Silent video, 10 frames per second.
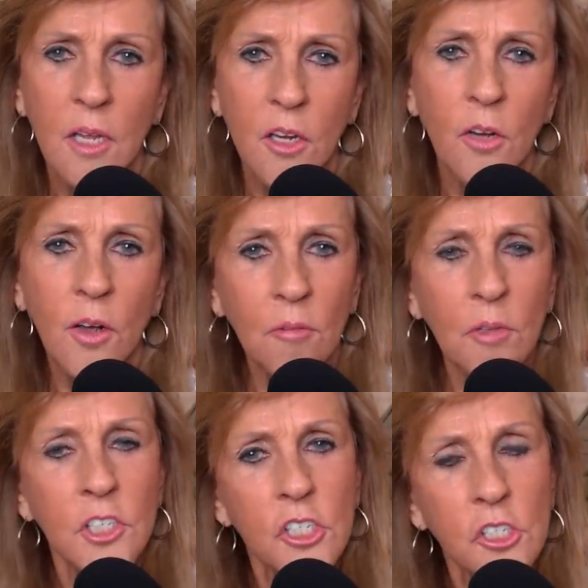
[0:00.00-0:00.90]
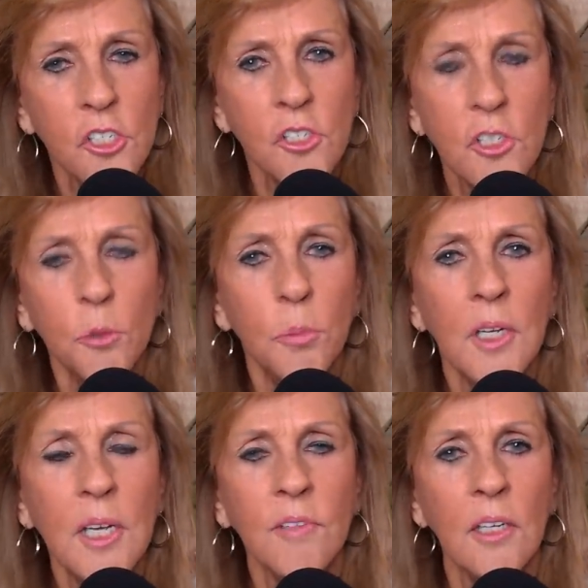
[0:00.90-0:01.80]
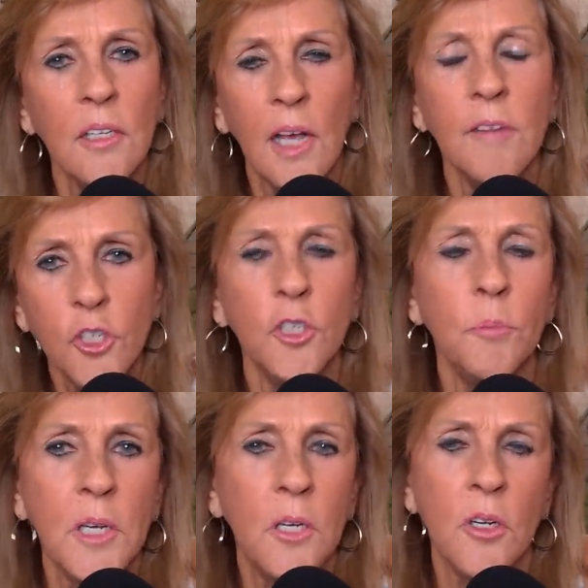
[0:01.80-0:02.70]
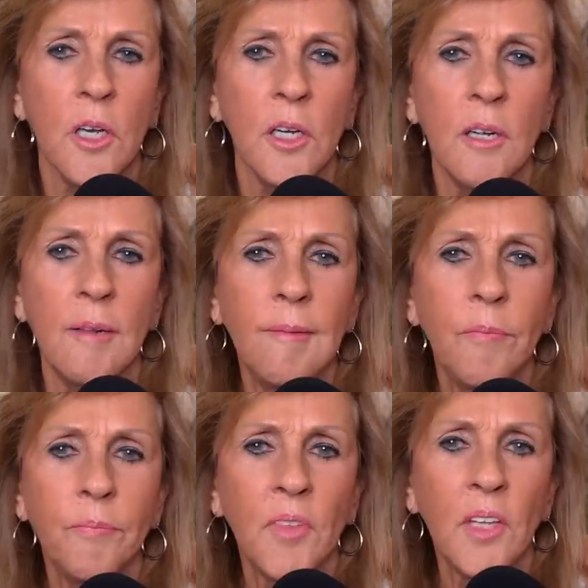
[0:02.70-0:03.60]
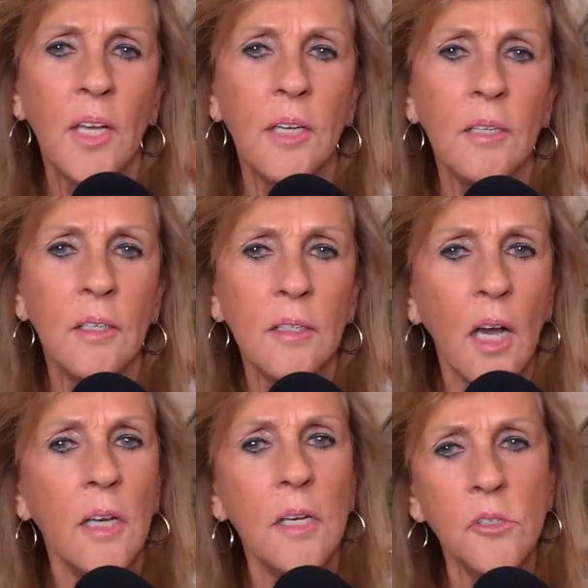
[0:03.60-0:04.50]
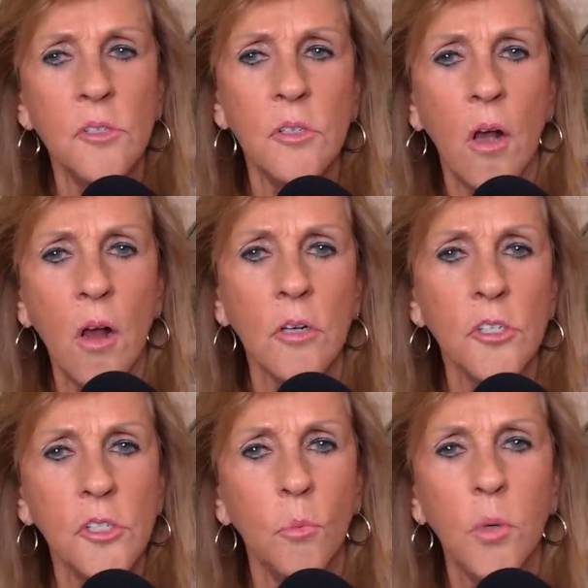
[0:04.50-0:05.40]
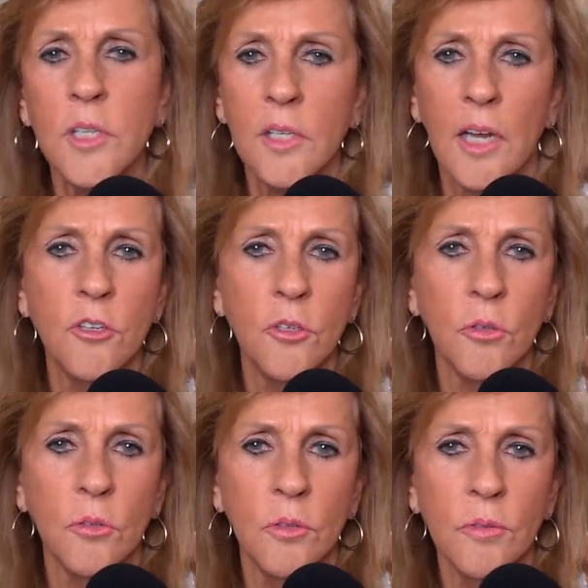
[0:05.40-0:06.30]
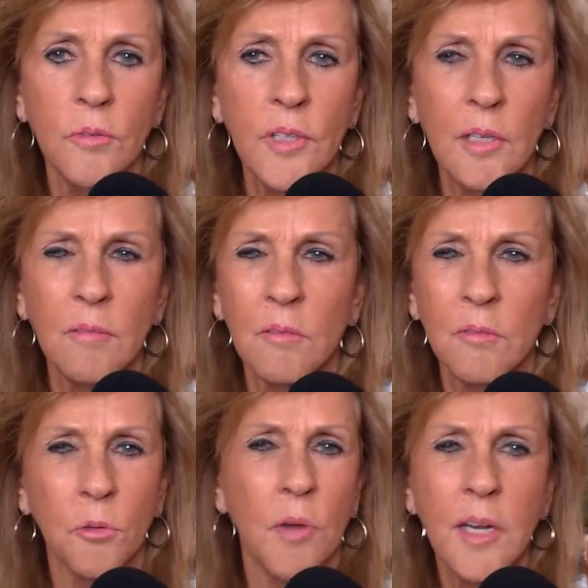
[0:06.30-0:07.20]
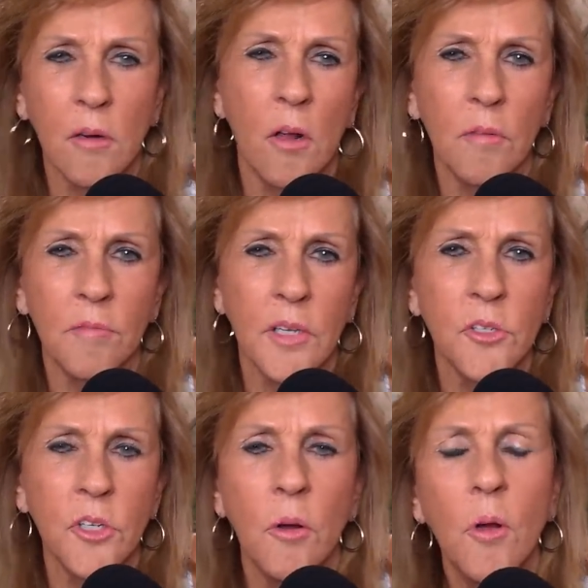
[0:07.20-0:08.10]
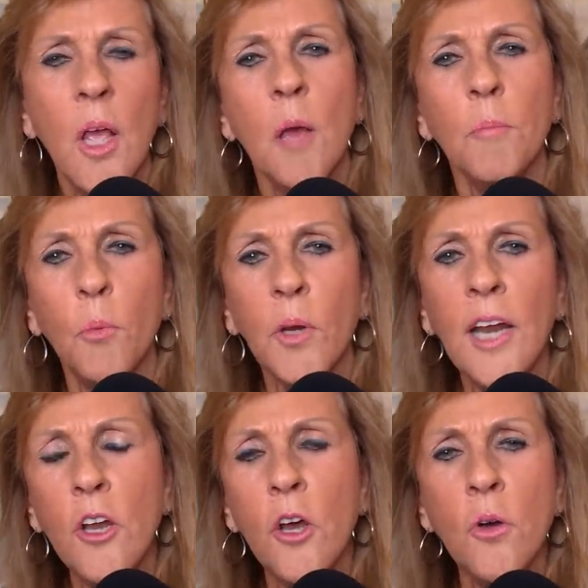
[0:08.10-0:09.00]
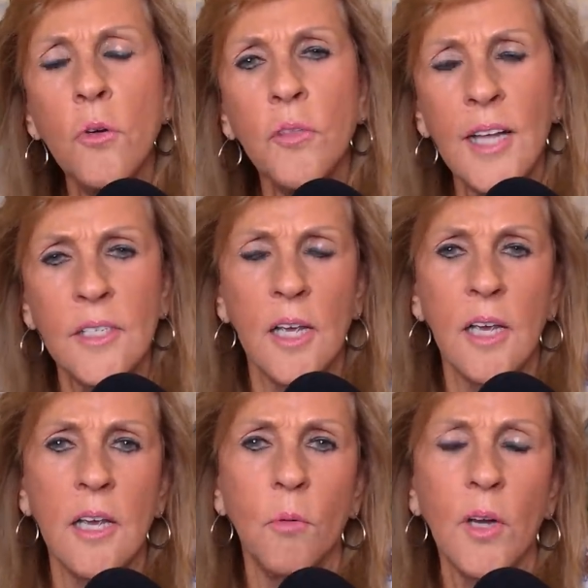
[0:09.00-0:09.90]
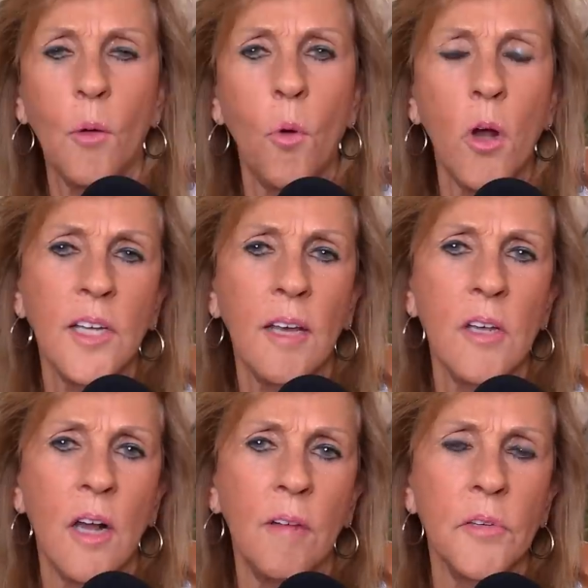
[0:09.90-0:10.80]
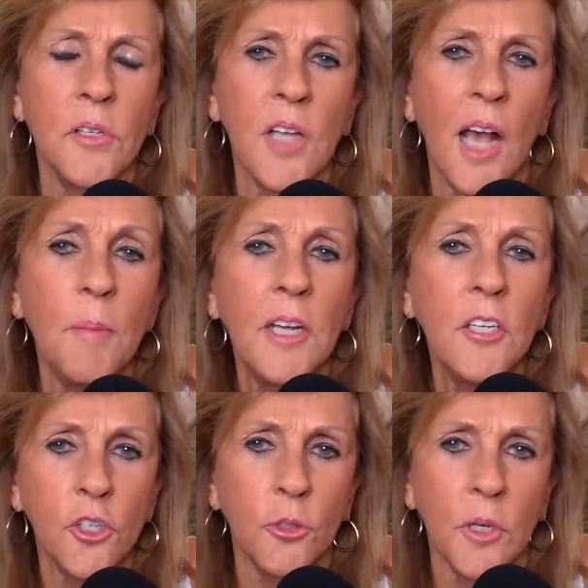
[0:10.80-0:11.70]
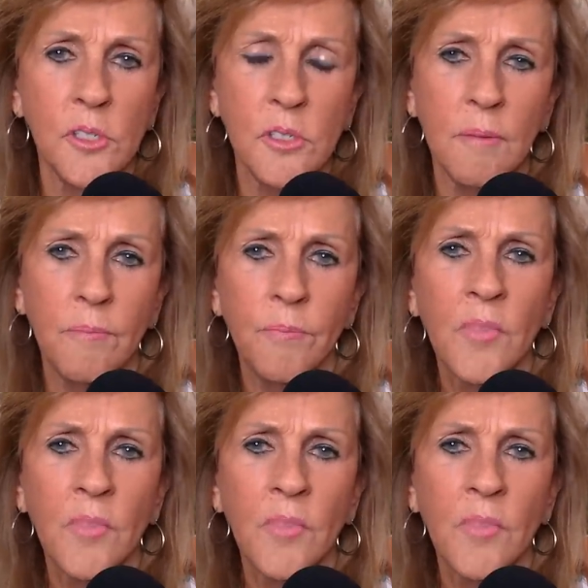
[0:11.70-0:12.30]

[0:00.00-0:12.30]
You know, I really mm-hmm. just still believe that life should be good mm -hmm. and God is harsh. So what did I do that created all of this, you know? But what I know that day mm -hmm. when I walked out of the office, I made a choice.